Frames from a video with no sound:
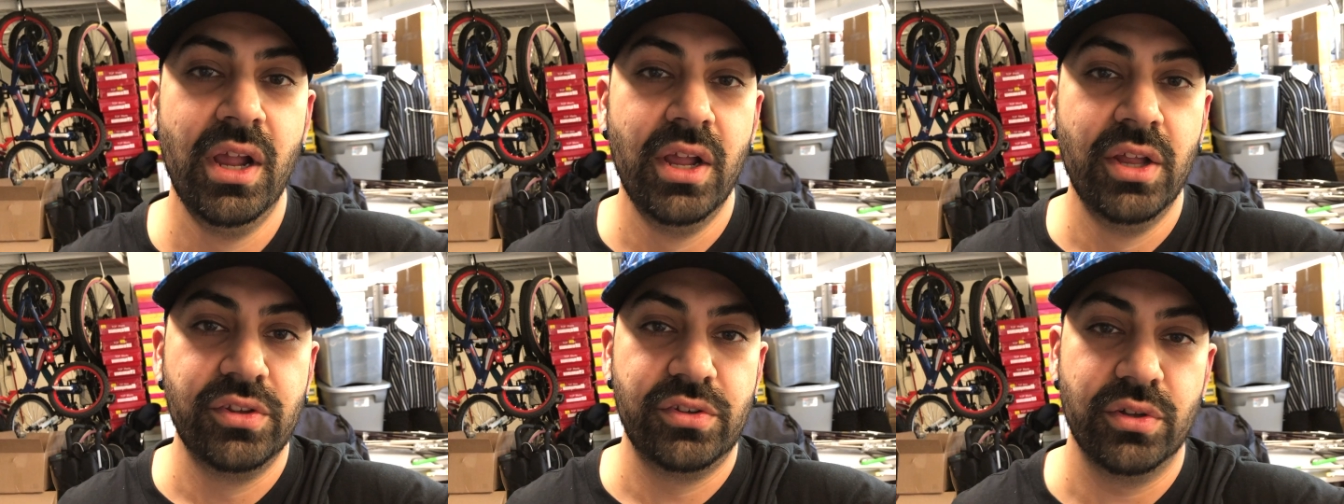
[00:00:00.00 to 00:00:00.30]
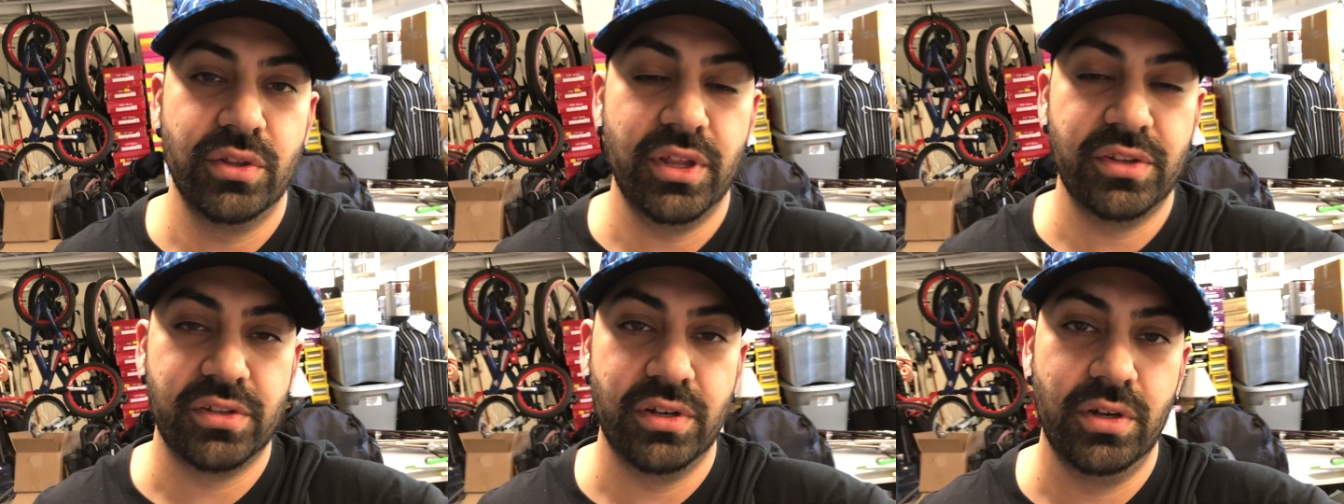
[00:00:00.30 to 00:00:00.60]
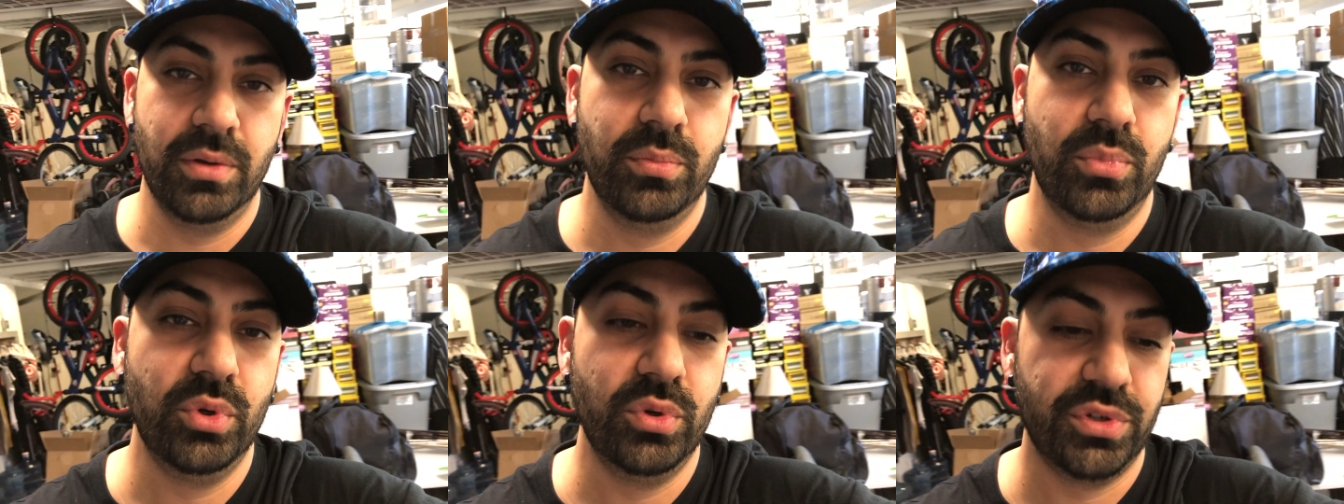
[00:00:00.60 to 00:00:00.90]
So that's
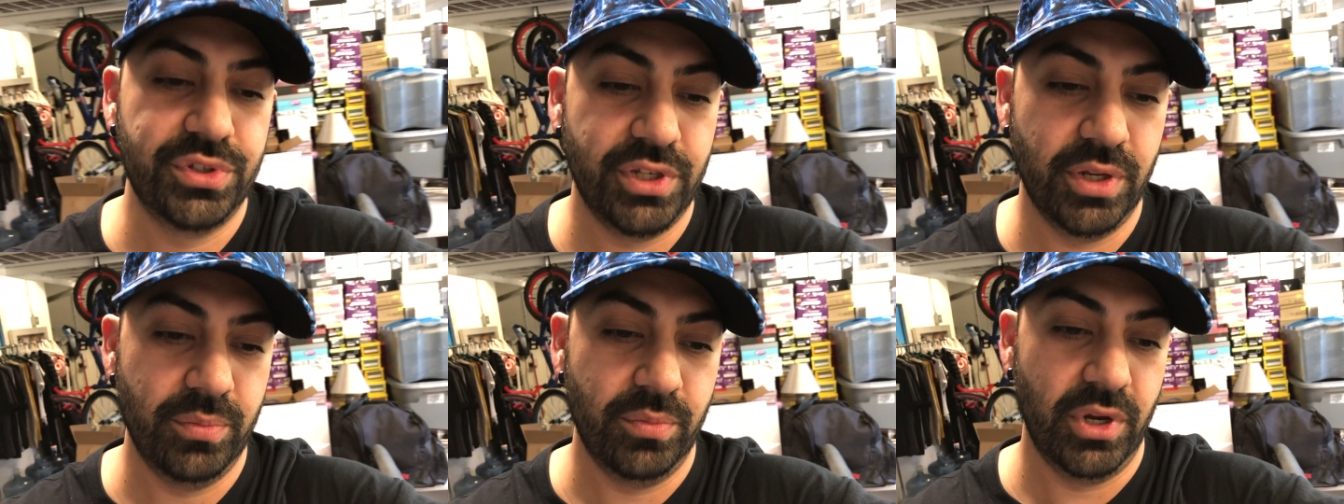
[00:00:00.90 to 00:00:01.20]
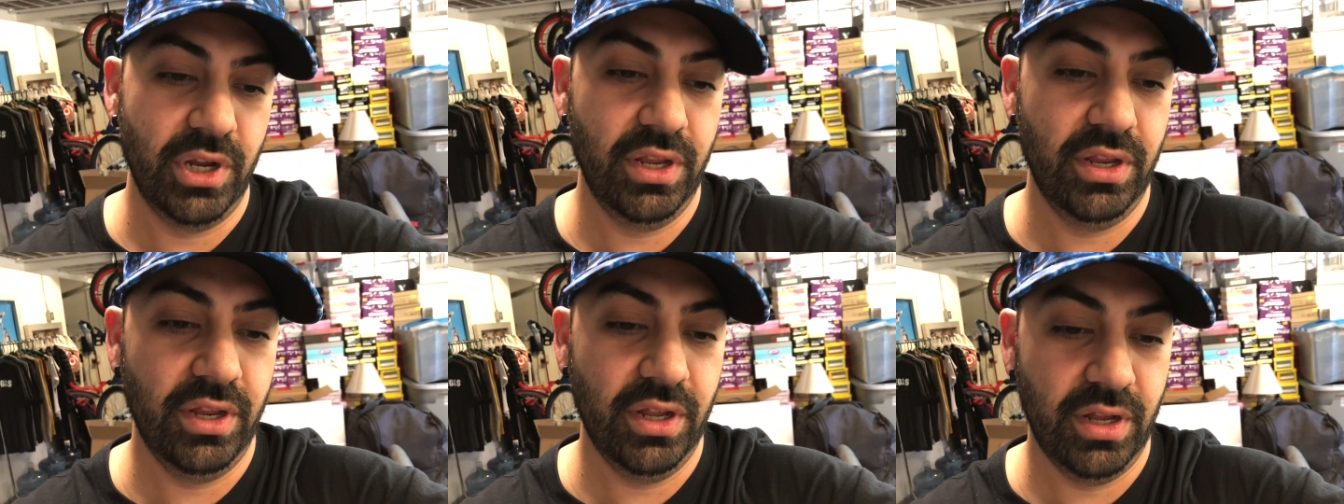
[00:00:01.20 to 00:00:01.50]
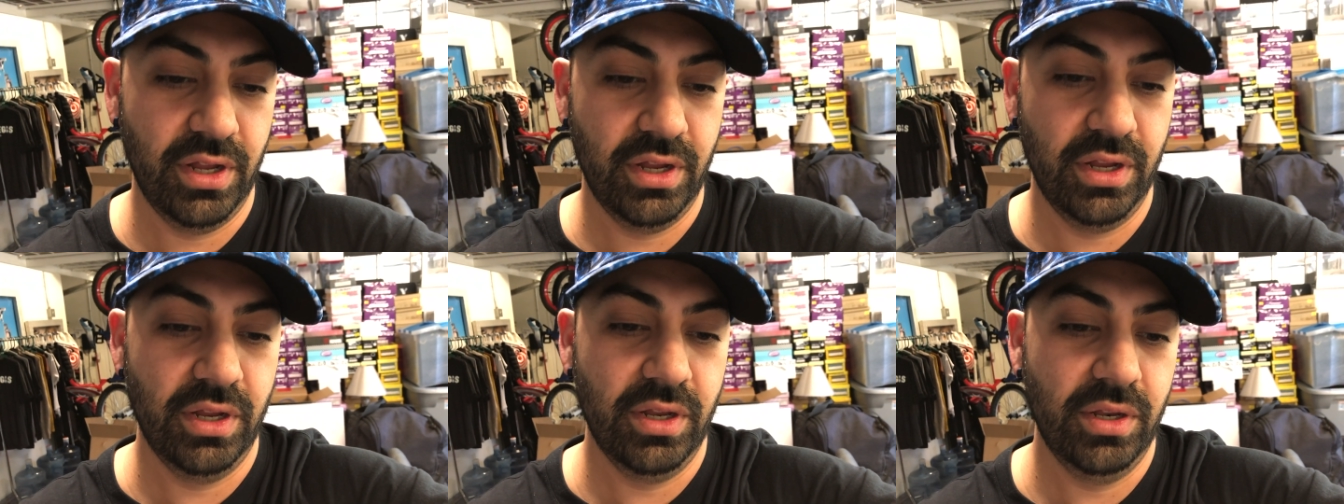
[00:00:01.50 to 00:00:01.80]
going to boost up
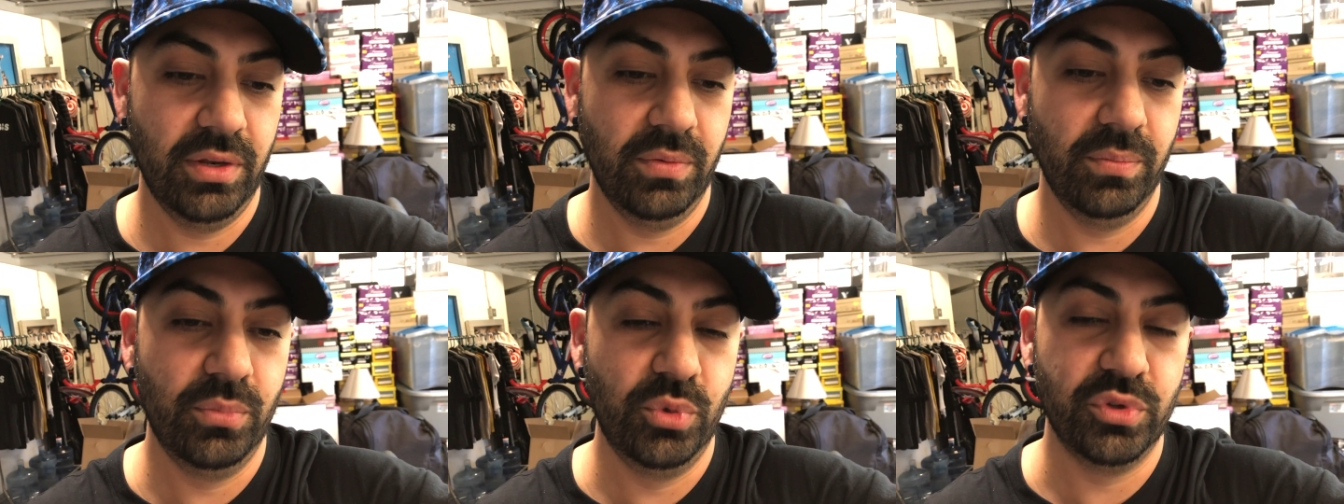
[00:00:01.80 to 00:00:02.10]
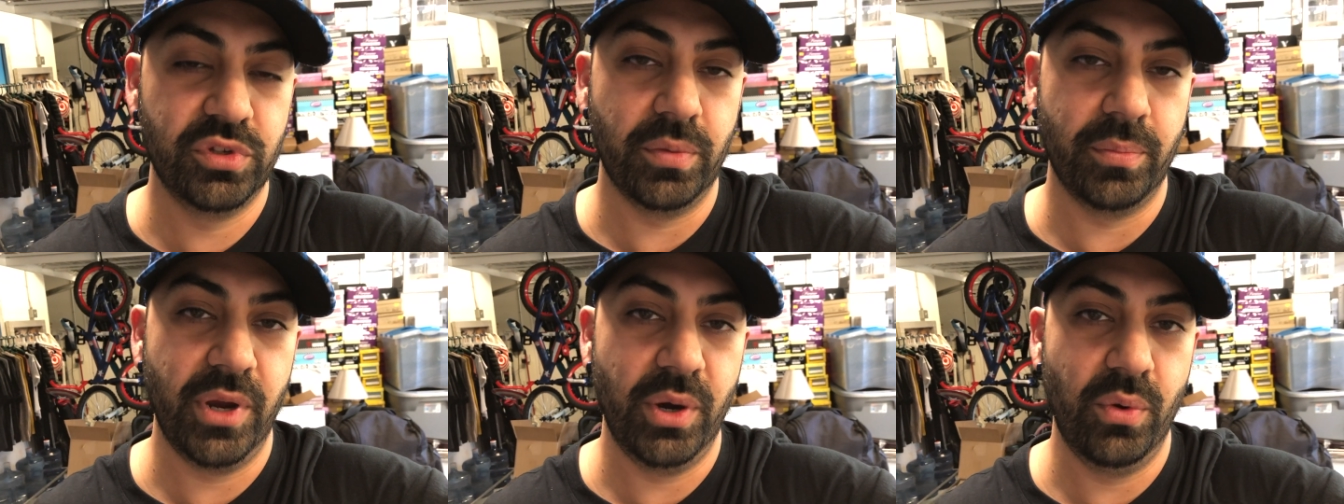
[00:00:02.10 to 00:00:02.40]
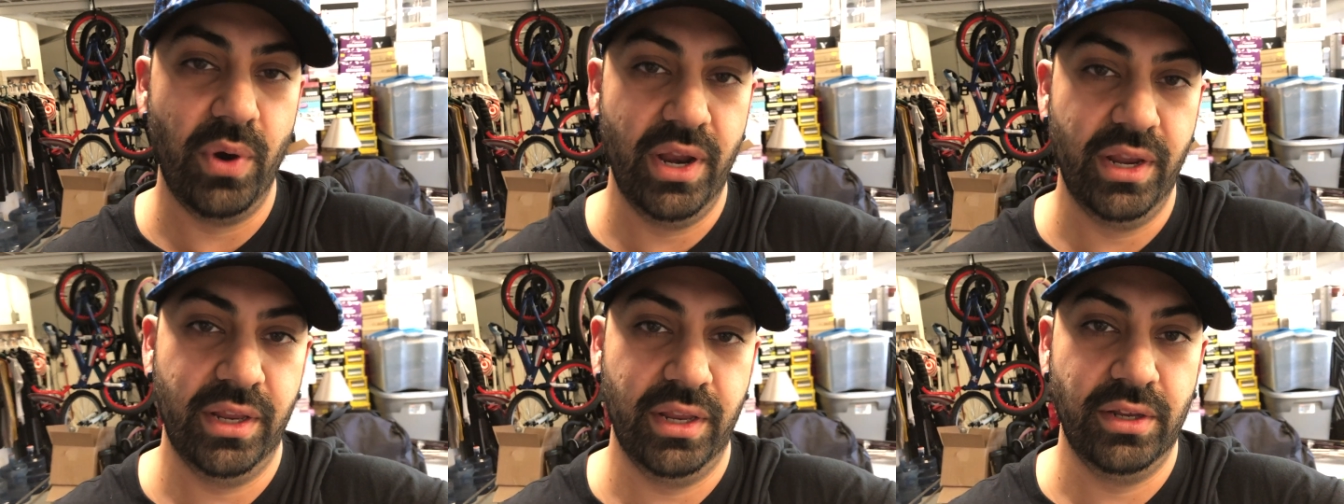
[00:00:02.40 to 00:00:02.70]
my
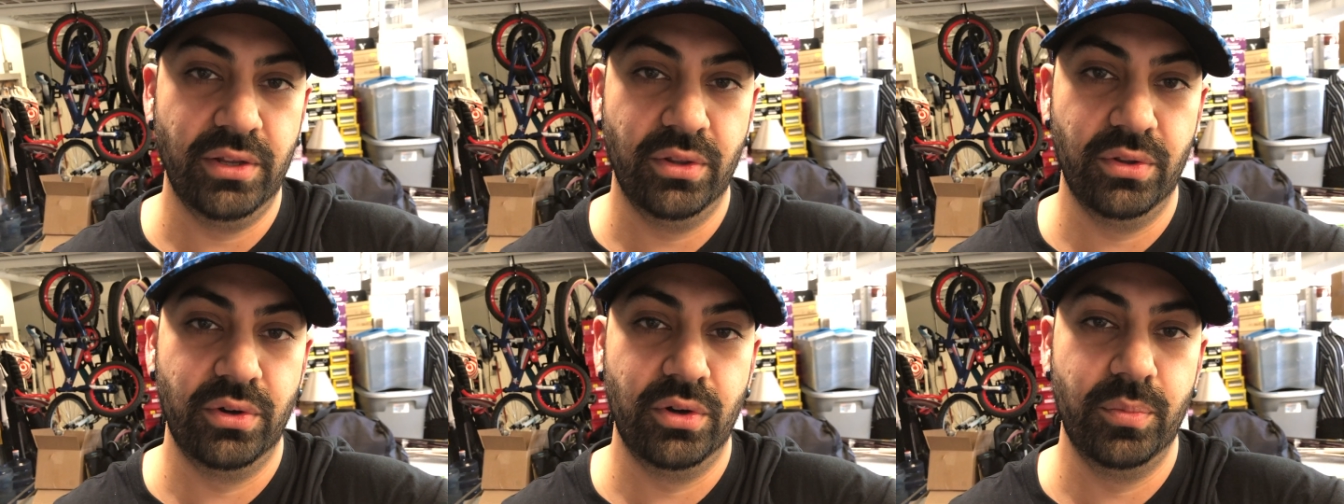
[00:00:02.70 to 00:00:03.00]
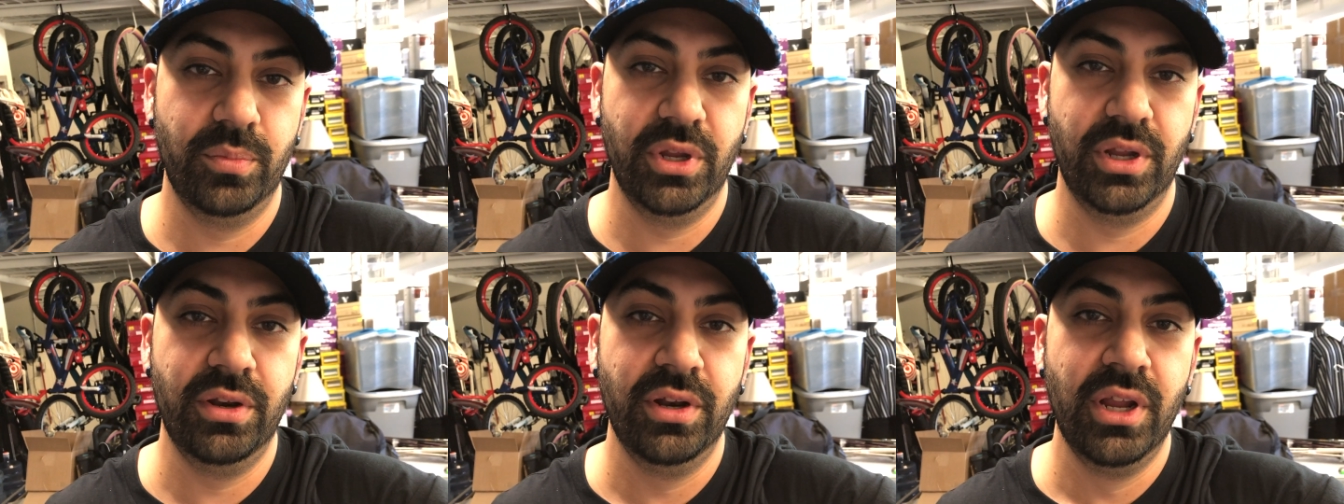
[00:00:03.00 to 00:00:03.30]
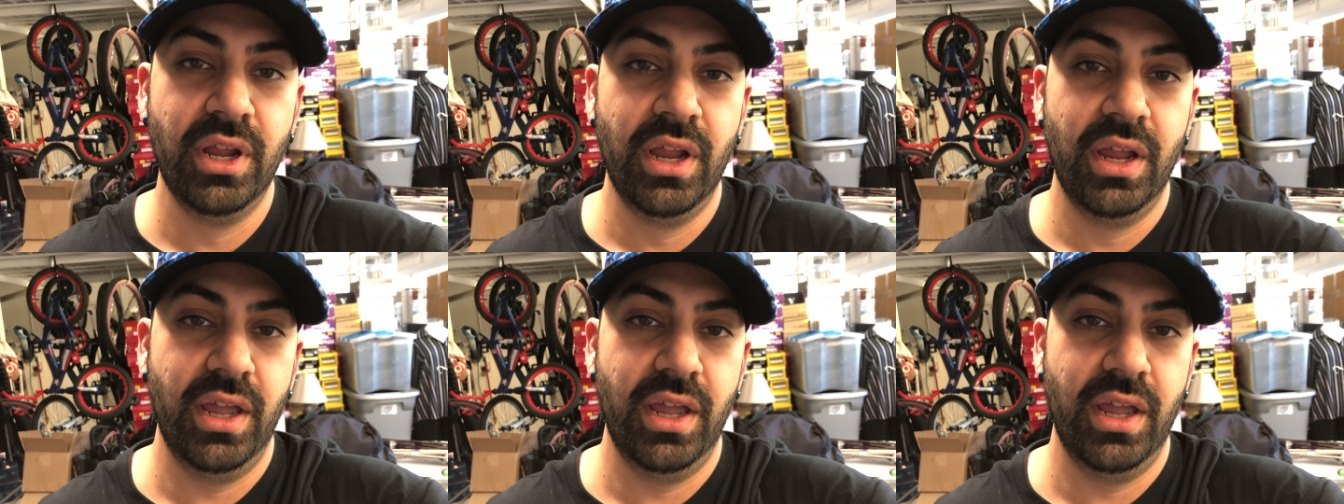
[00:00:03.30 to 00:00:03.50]
ranking a little bit,